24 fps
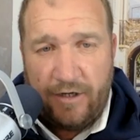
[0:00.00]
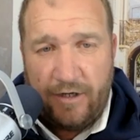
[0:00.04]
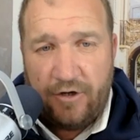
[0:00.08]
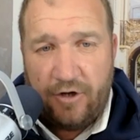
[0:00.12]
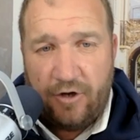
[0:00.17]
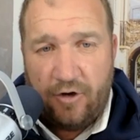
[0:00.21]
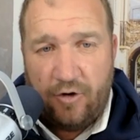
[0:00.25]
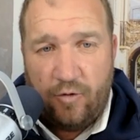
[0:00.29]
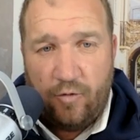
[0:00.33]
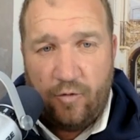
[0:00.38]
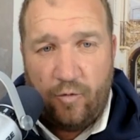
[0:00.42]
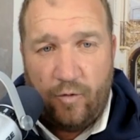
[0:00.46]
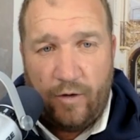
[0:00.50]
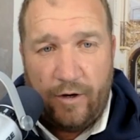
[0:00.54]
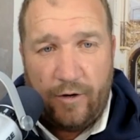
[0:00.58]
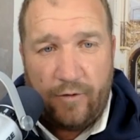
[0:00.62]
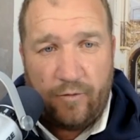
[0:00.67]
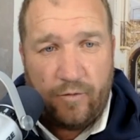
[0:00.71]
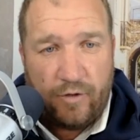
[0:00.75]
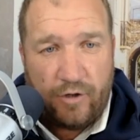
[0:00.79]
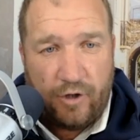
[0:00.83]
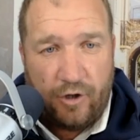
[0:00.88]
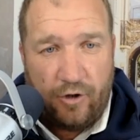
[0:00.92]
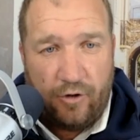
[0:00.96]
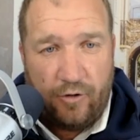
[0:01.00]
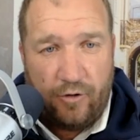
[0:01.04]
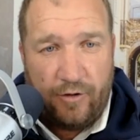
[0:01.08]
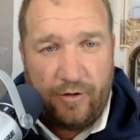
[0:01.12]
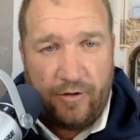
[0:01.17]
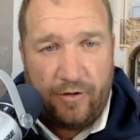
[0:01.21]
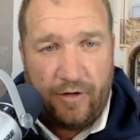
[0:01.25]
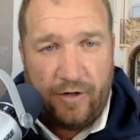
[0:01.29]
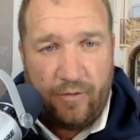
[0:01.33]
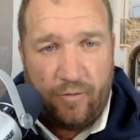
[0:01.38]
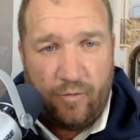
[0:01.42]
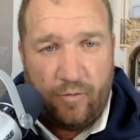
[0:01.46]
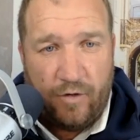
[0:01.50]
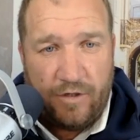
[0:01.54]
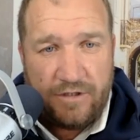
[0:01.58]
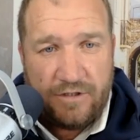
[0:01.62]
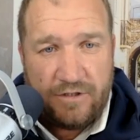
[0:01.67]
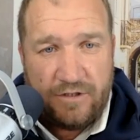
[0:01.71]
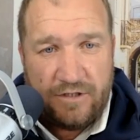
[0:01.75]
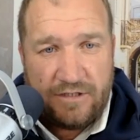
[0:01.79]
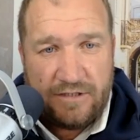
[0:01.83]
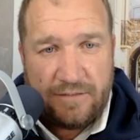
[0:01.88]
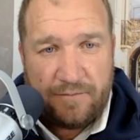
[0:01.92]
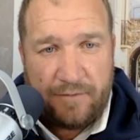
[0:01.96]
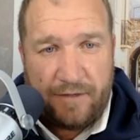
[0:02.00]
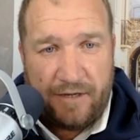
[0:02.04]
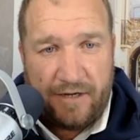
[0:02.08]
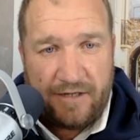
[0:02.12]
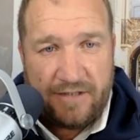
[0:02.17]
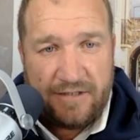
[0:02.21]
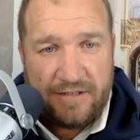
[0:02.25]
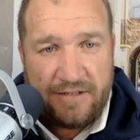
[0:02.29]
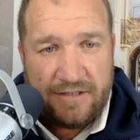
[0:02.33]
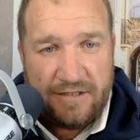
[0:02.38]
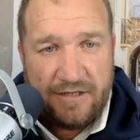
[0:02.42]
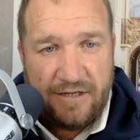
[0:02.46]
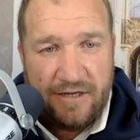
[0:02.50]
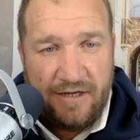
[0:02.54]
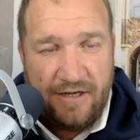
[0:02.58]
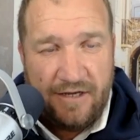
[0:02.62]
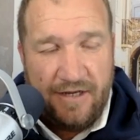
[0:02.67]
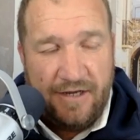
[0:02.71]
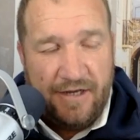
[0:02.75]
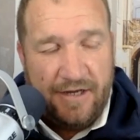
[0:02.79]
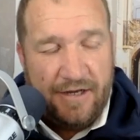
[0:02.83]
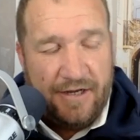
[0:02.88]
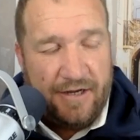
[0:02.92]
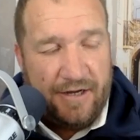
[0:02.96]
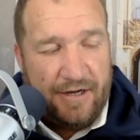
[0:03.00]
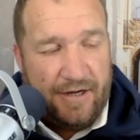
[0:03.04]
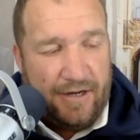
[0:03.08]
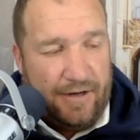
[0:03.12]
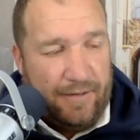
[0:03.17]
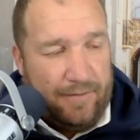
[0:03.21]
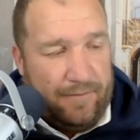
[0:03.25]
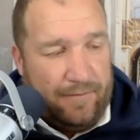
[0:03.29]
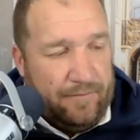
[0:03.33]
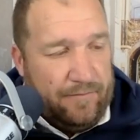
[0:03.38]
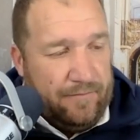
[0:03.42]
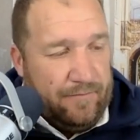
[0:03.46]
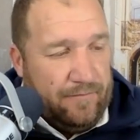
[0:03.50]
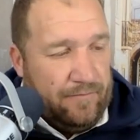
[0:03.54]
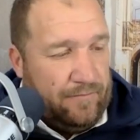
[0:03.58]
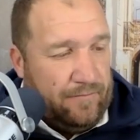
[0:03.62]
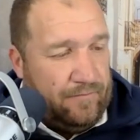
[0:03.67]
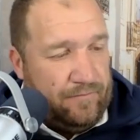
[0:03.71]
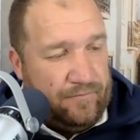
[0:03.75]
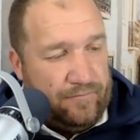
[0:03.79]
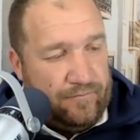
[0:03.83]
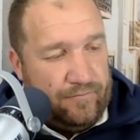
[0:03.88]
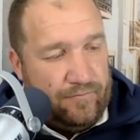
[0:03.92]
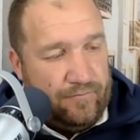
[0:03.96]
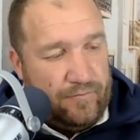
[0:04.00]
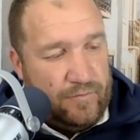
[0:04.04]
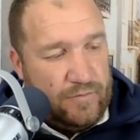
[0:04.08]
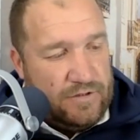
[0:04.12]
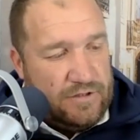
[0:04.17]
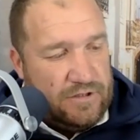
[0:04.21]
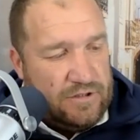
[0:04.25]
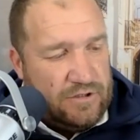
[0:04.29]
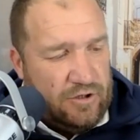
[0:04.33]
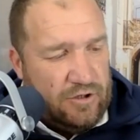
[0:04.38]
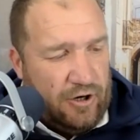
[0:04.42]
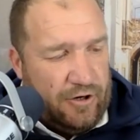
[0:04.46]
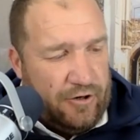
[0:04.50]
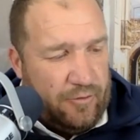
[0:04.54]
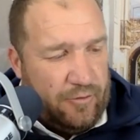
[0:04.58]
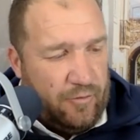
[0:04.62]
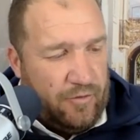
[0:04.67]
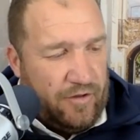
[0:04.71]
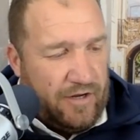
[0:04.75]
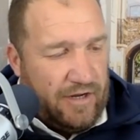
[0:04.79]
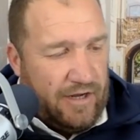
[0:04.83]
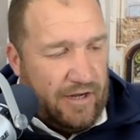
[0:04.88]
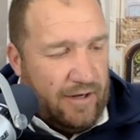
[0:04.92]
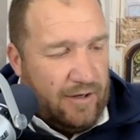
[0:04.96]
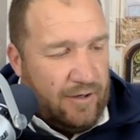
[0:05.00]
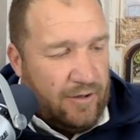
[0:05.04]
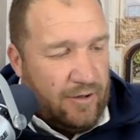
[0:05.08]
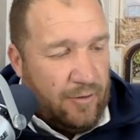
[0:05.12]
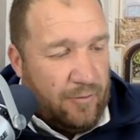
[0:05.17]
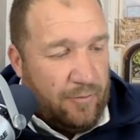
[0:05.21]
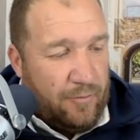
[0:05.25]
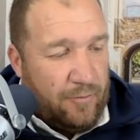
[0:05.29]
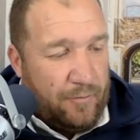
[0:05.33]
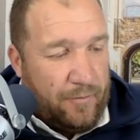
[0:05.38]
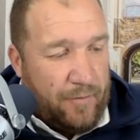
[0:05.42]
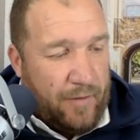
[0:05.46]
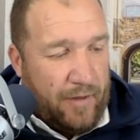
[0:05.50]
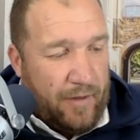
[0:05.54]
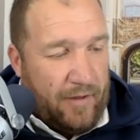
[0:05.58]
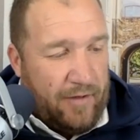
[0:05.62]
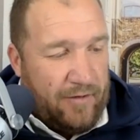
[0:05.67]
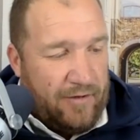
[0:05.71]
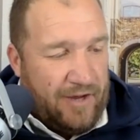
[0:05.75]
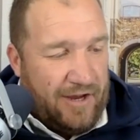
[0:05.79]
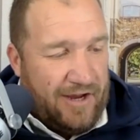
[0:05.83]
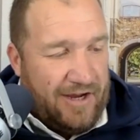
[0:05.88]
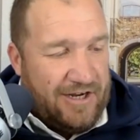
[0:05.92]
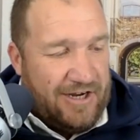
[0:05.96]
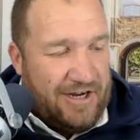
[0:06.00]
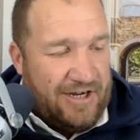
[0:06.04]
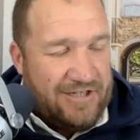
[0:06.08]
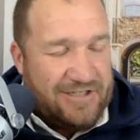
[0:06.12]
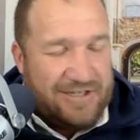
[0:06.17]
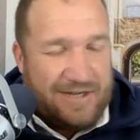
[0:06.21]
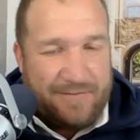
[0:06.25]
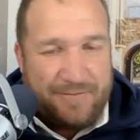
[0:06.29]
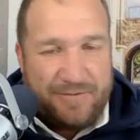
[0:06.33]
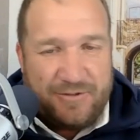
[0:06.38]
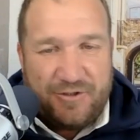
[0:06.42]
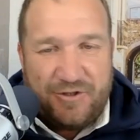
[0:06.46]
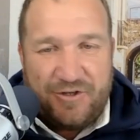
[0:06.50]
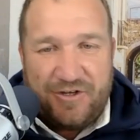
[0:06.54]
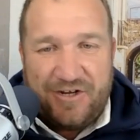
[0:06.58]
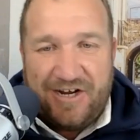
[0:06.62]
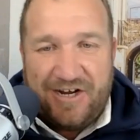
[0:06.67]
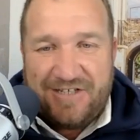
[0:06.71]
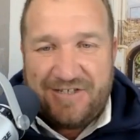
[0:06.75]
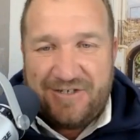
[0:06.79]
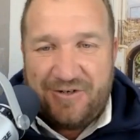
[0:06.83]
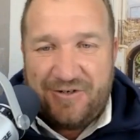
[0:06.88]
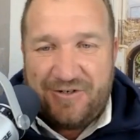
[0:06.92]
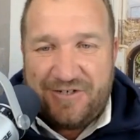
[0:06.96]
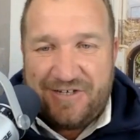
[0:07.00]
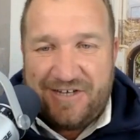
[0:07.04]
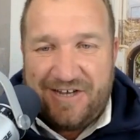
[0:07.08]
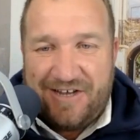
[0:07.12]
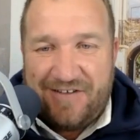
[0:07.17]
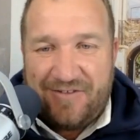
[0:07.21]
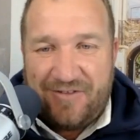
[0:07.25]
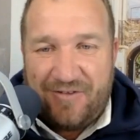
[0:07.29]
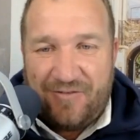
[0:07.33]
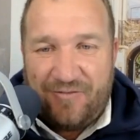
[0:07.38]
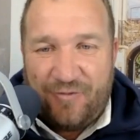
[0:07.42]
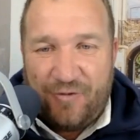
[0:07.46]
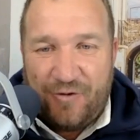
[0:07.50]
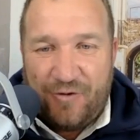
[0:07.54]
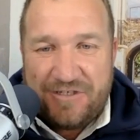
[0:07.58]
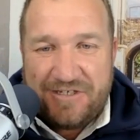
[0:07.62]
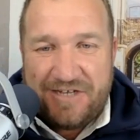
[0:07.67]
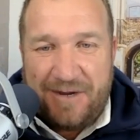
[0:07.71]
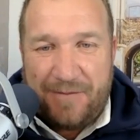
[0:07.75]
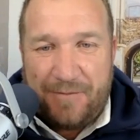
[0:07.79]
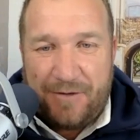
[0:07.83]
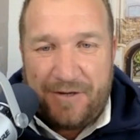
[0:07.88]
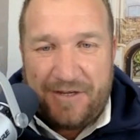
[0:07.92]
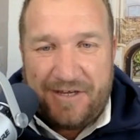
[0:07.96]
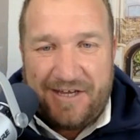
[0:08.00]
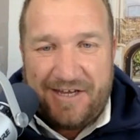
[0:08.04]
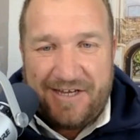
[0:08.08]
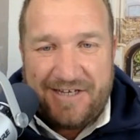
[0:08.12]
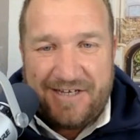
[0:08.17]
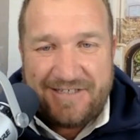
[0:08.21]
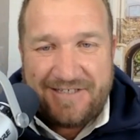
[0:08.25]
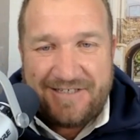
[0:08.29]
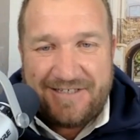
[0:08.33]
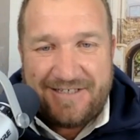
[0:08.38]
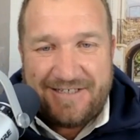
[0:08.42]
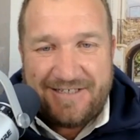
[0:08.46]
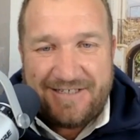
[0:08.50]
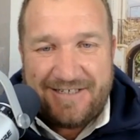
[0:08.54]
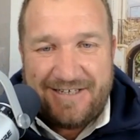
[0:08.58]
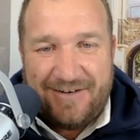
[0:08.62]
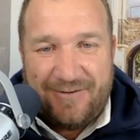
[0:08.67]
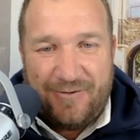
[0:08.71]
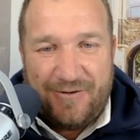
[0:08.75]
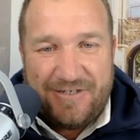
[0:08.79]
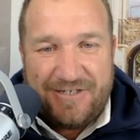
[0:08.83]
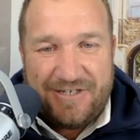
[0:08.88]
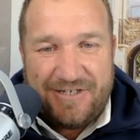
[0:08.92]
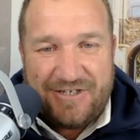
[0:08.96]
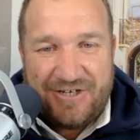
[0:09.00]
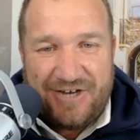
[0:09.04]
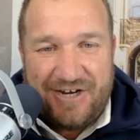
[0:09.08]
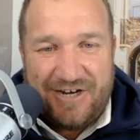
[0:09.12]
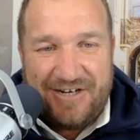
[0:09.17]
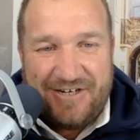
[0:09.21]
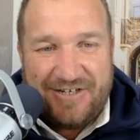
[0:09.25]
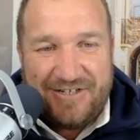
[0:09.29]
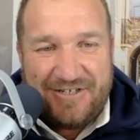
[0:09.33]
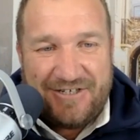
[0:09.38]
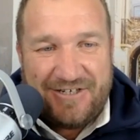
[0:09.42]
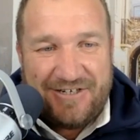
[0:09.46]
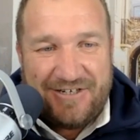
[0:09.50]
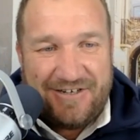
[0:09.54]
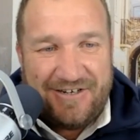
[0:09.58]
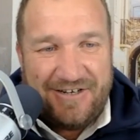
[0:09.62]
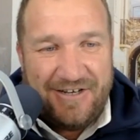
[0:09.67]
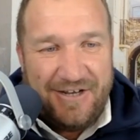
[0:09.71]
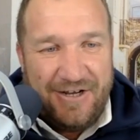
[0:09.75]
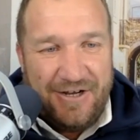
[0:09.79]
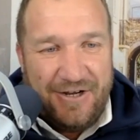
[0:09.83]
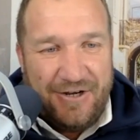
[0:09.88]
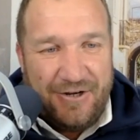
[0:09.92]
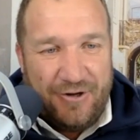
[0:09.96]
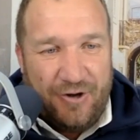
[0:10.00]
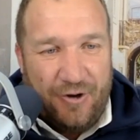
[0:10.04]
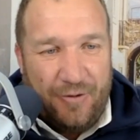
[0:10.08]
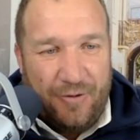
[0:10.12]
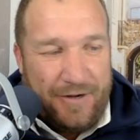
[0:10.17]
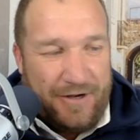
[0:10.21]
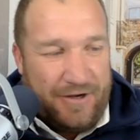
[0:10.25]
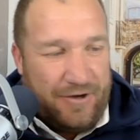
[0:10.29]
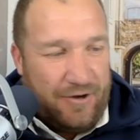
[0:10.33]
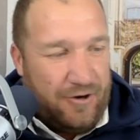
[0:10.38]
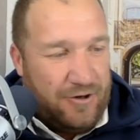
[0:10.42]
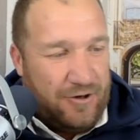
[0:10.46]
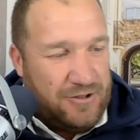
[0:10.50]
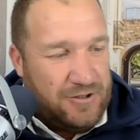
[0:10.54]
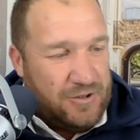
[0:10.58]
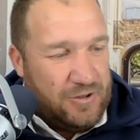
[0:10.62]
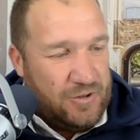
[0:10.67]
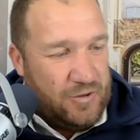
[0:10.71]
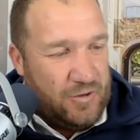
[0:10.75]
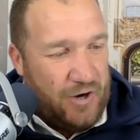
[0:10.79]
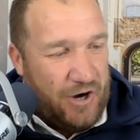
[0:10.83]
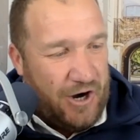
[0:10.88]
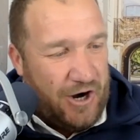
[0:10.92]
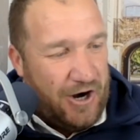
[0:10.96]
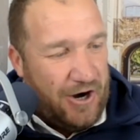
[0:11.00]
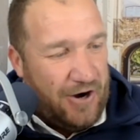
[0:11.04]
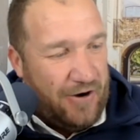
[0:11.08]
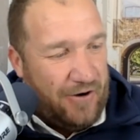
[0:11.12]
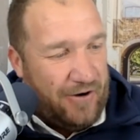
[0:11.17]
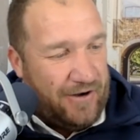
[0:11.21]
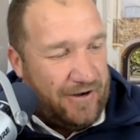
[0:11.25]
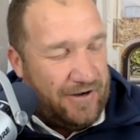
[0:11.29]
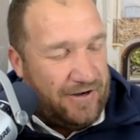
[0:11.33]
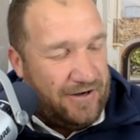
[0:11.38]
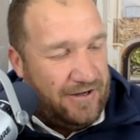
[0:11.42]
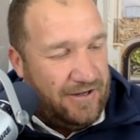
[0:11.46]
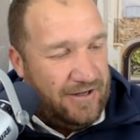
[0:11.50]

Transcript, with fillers: know where it would go and and what to expect. Um, started with a you know as i'm sure you guys know to get the first couple of guests is always a challenge and nobody knows who you are and